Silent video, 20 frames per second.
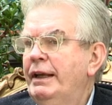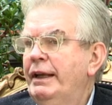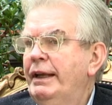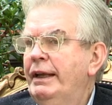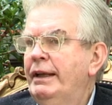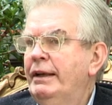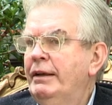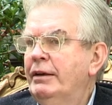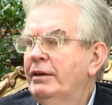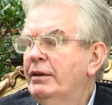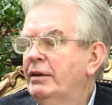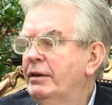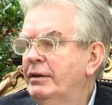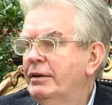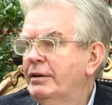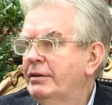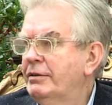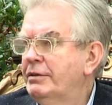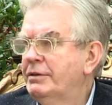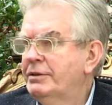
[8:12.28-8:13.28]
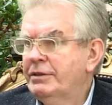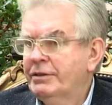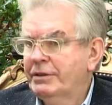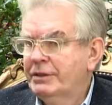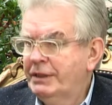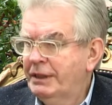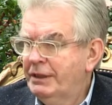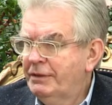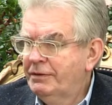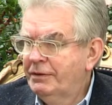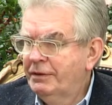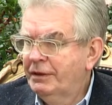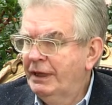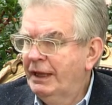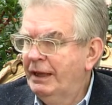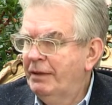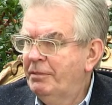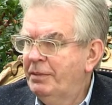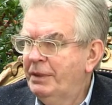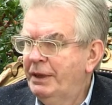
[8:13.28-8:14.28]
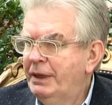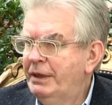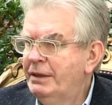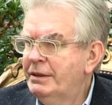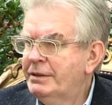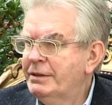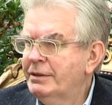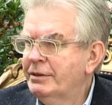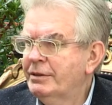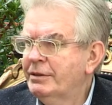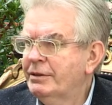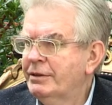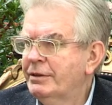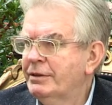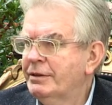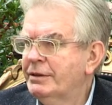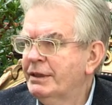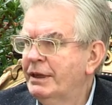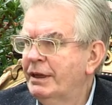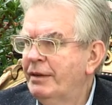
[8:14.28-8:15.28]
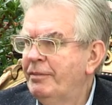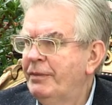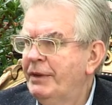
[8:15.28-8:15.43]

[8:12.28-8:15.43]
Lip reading: in successful campaigns, such as